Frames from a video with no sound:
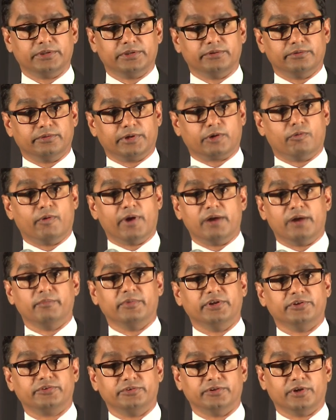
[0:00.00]

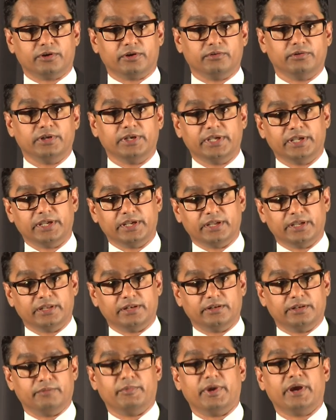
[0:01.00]
requirements not only
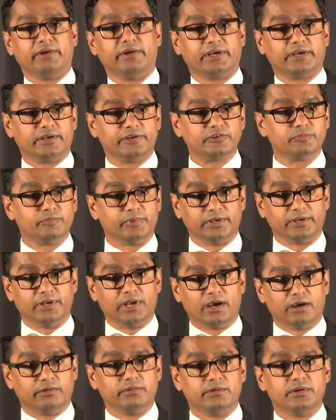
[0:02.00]
in Americas, but
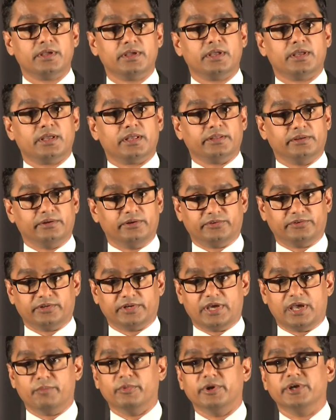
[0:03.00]
now there is
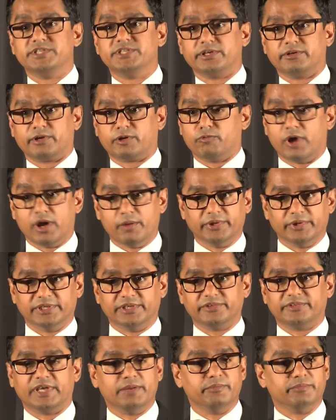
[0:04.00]
an emerging requirement at
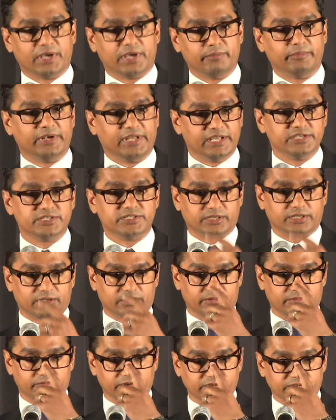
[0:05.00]
the same time in Asia,
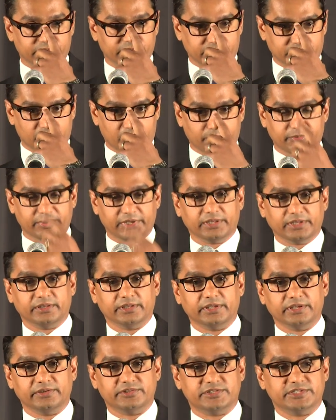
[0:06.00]
which is
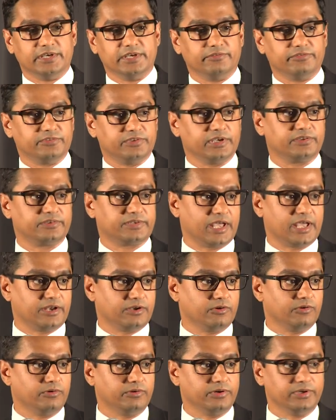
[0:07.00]
adopting these GF-6
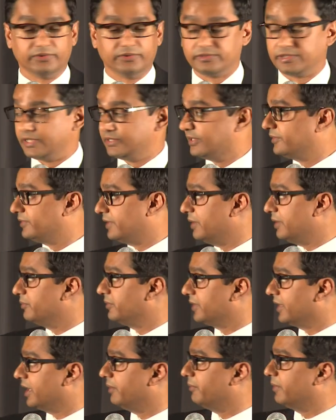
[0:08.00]
categories at the same
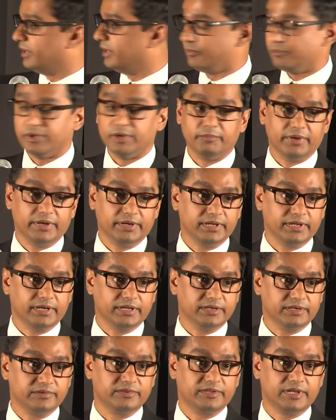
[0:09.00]
time and implementing
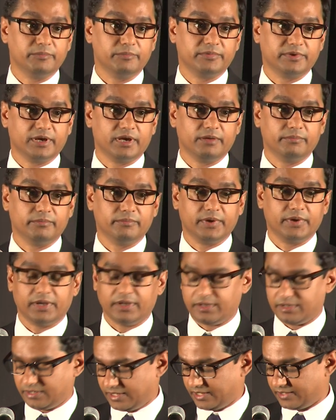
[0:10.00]
it at the same time
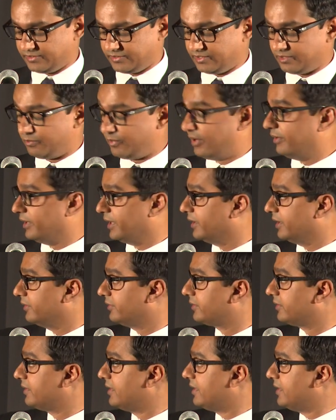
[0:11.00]
as in
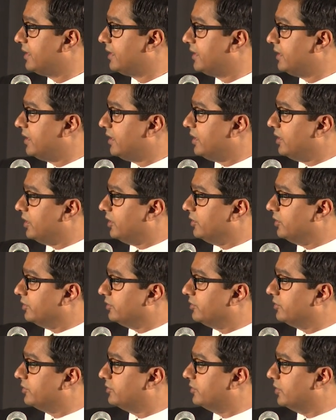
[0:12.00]
Americas.
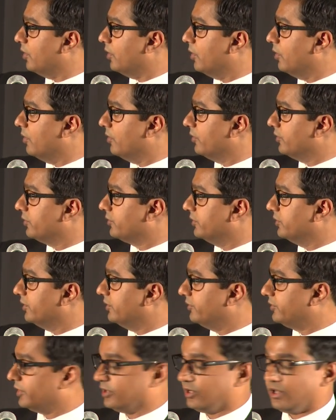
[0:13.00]
So
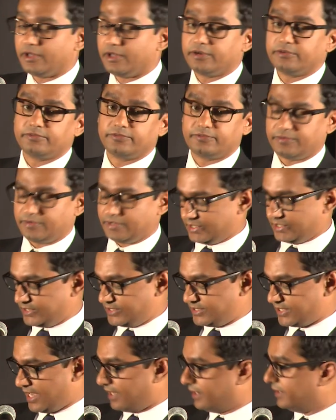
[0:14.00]
there is a lot
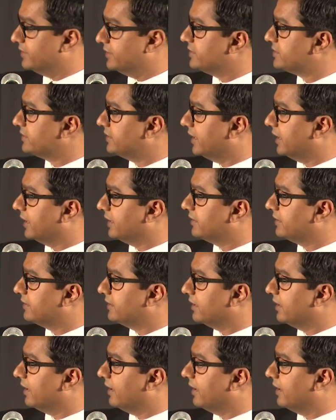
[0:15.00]
of challenge that